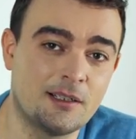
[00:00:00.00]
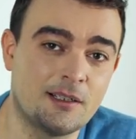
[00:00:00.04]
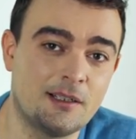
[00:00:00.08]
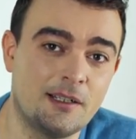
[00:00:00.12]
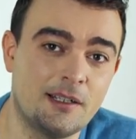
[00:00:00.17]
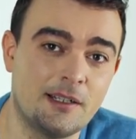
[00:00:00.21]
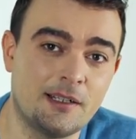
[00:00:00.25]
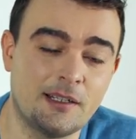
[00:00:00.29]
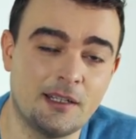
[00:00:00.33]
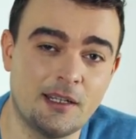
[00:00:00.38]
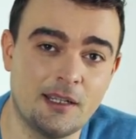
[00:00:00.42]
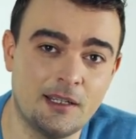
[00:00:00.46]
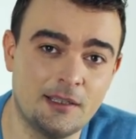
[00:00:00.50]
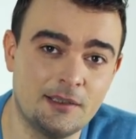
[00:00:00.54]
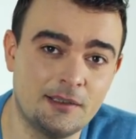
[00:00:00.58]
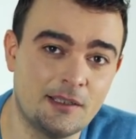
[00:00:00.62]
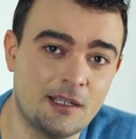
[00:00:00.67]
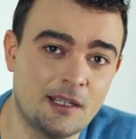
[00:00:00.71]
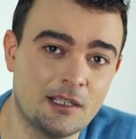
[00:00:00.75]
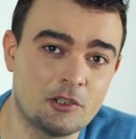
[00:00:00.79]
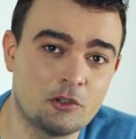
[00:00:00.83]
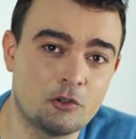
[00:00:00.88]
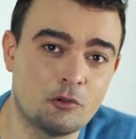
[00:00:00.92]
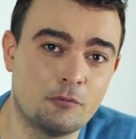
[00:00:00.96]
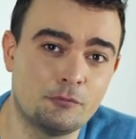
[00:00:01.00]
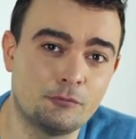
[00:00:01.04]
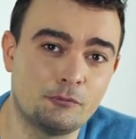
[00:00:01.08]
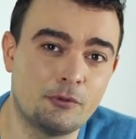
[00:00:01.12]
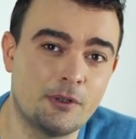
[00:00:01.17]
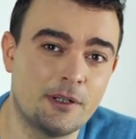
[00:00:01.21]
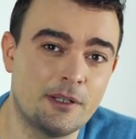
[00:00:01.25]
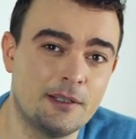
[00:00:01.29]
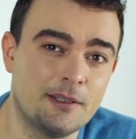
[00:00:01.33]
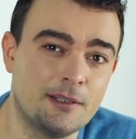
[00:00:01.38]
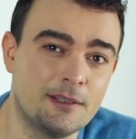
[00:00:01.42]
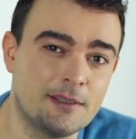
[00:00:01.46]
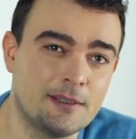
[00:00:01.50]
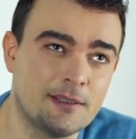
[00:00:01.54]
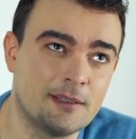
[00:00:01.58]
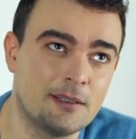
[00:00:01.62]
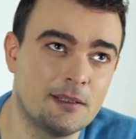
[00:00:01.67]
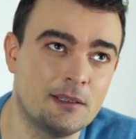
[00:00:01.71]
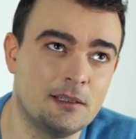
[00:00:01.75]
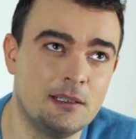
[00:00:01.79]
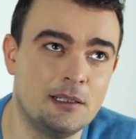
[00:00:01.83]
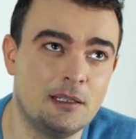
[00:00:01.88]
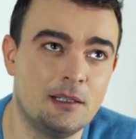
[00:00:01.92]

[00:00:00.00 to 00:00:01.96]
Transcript: click and that software is